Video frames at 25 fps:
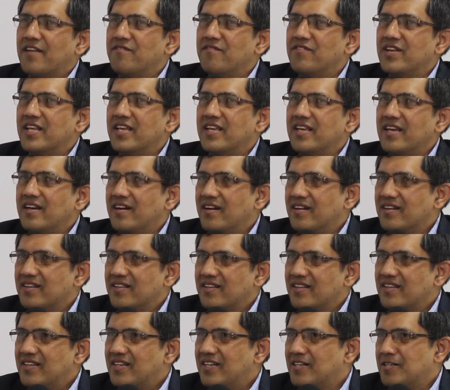every year
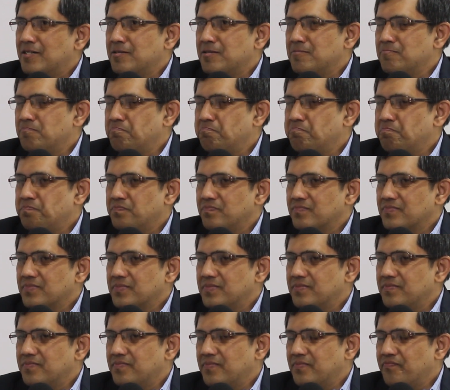
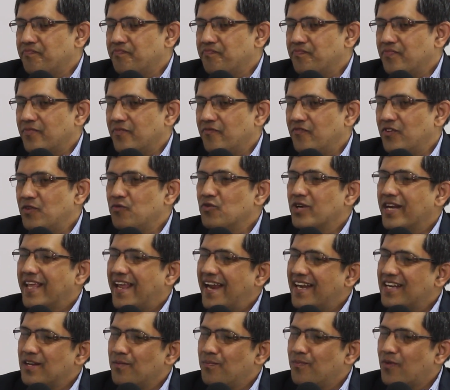we would
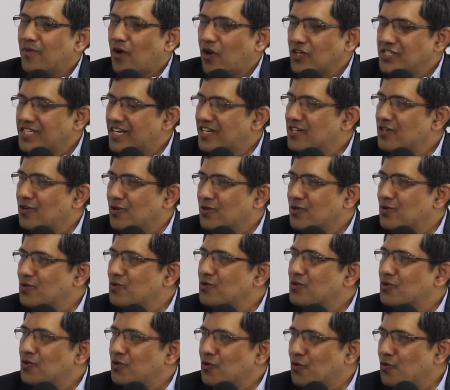get a project or
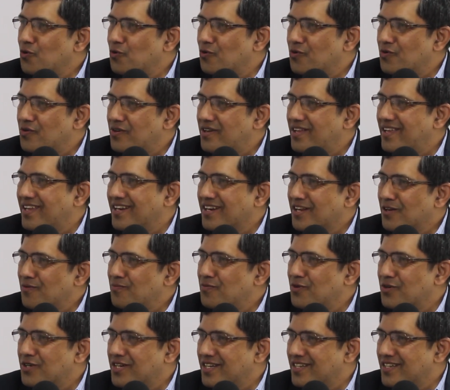two to do in
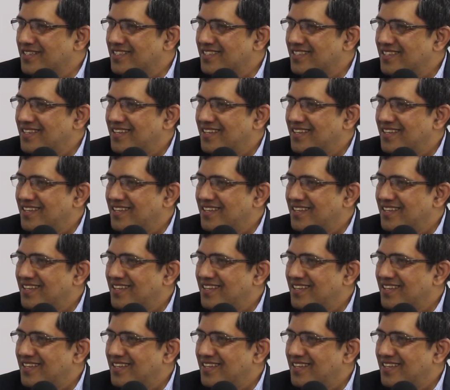computers.